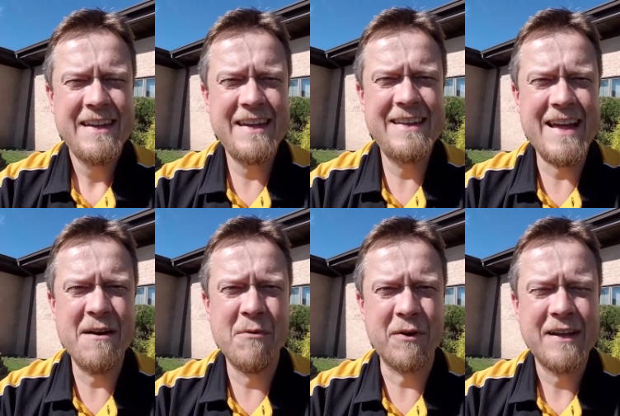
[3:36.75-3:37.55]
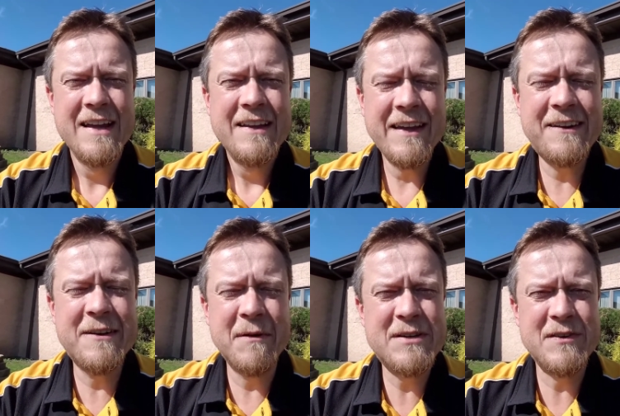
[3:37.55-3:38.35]
in that work. Thanks so
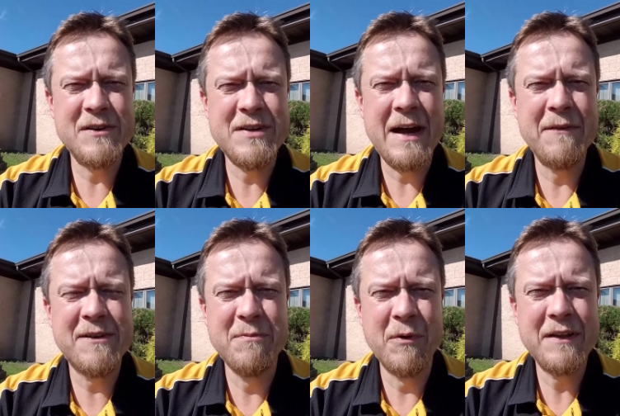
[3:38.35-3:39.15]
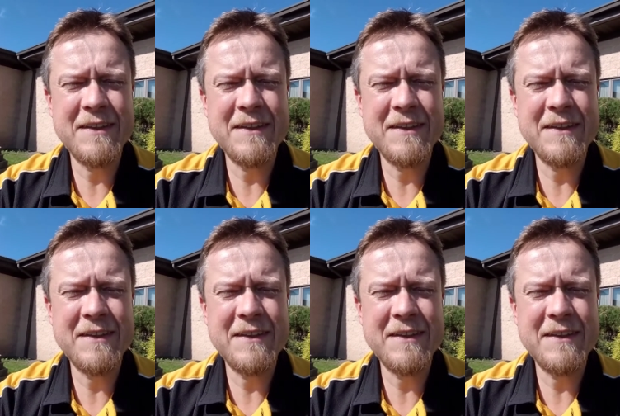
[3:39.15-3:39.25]
much for your time this morning.